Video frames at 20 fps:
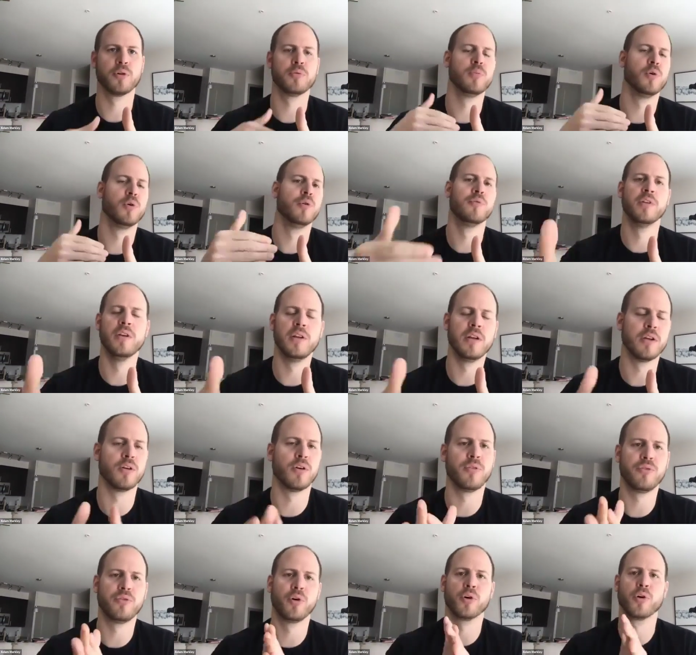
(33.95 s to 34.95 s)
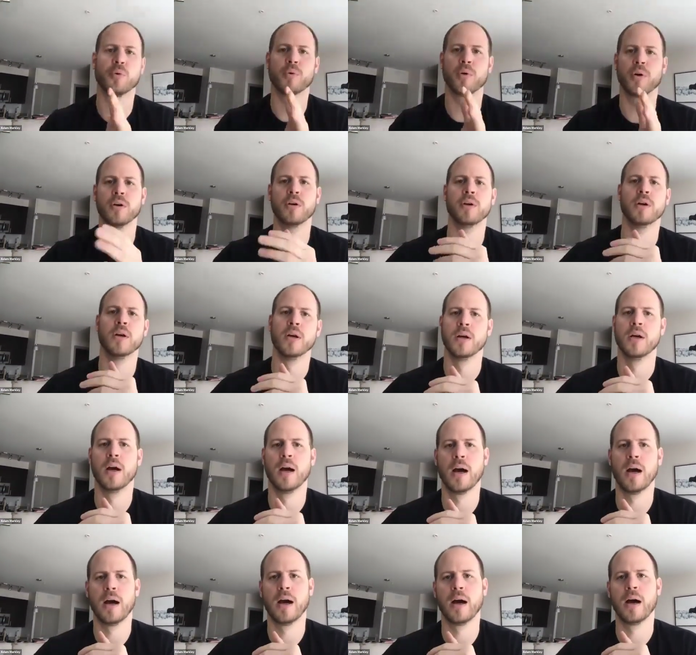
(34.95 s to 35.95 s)
move the needle forward
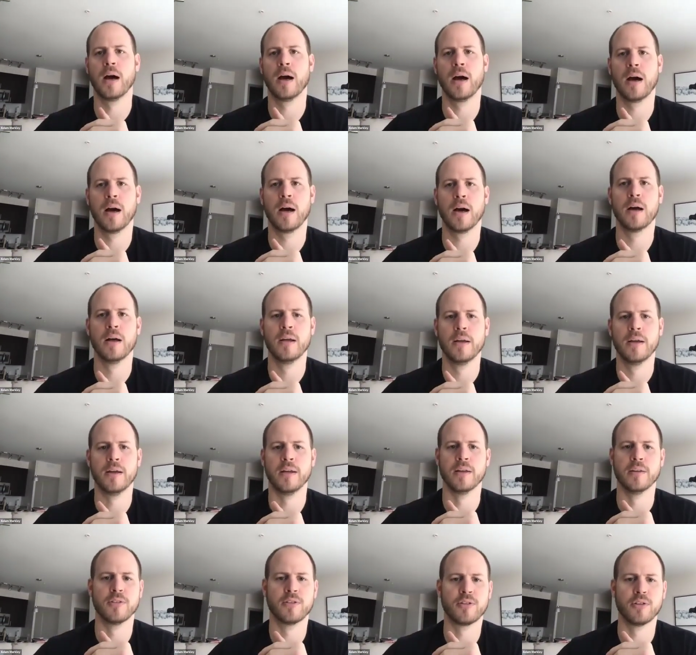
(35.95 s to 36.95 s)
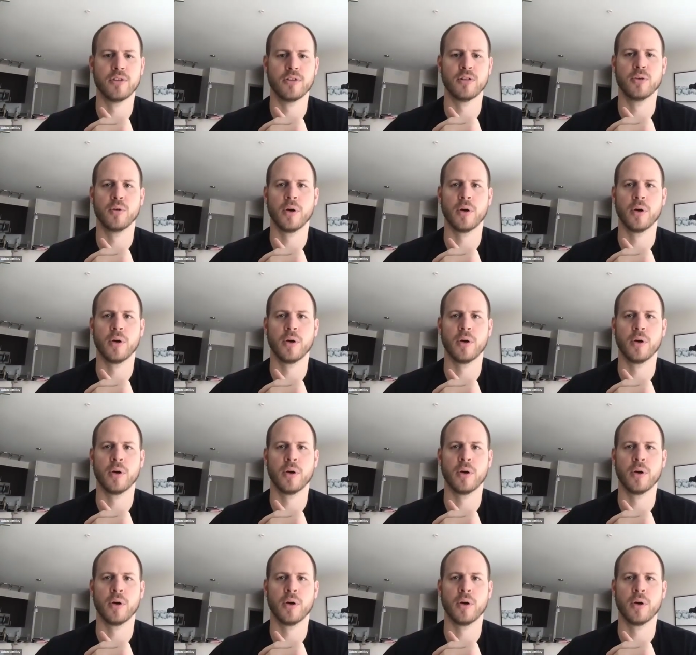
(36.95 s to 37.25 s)
uh, into